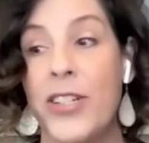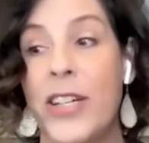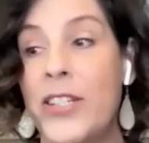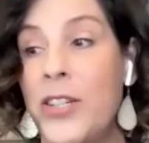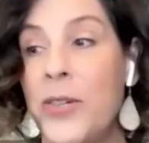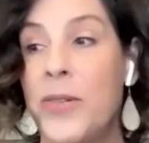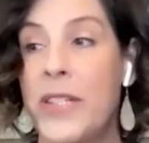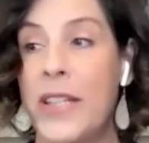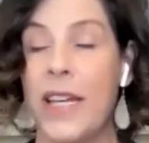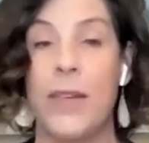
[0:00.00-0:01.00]
just
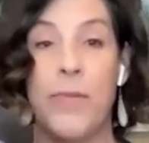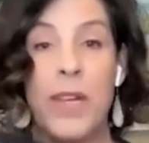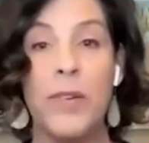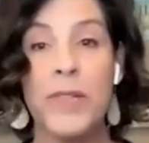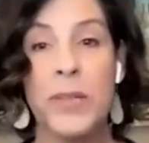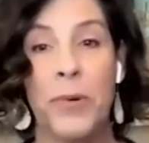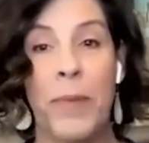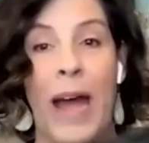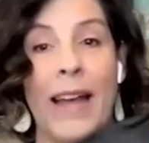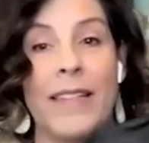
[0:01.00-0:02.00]
use the reusable
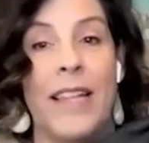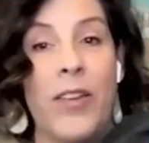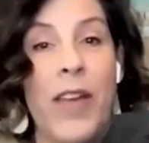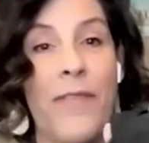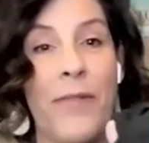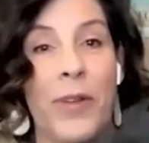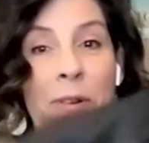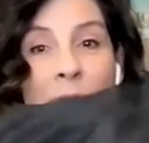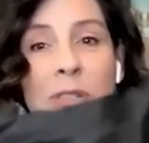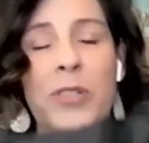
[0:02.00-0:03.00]
bags that you get from the
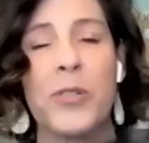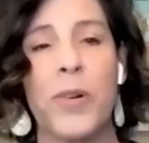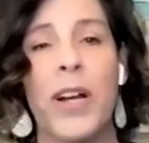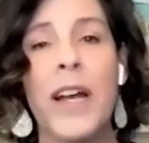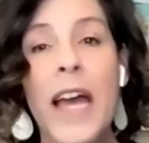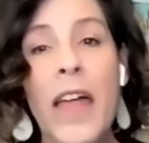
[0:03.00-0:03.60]
grocery store.